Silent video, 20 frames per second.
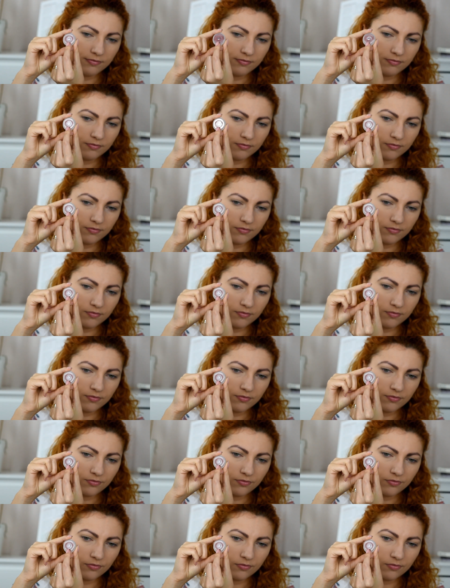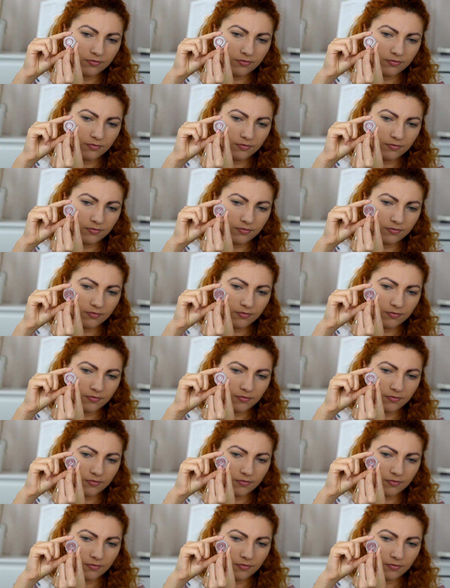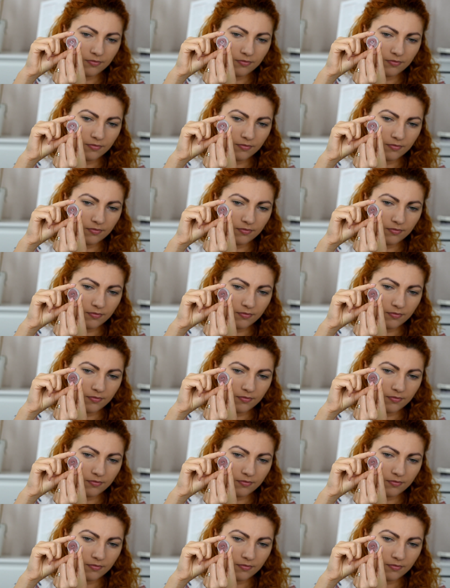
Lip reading: No one is speaking in this clip.